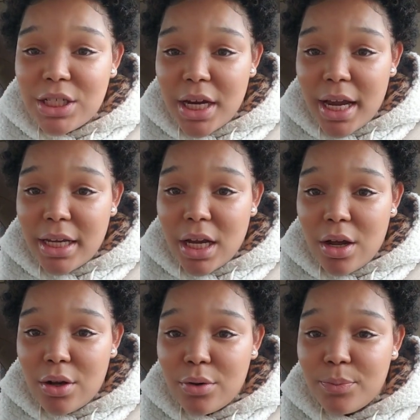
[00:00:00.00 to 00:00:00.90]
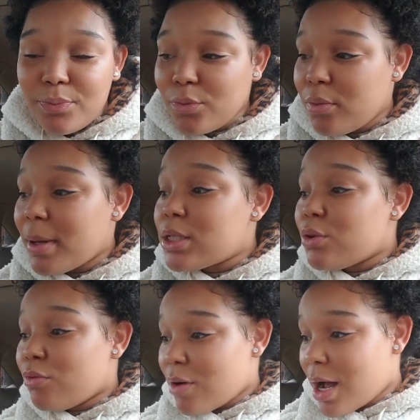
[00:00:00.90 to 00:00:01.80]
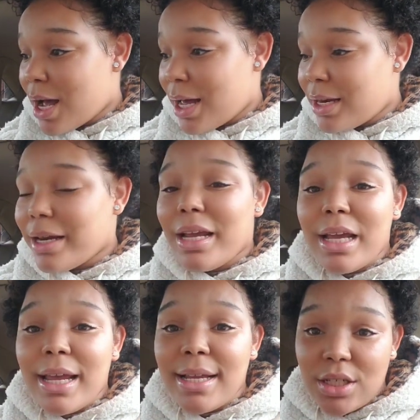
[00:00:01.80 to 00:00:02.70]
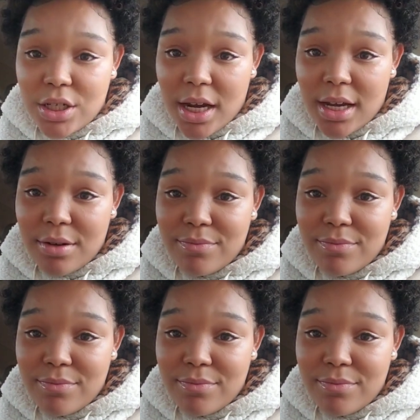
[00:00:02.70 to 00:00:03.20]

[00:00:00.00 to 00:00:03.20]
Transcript: and chat, y'all. about to ride and chat.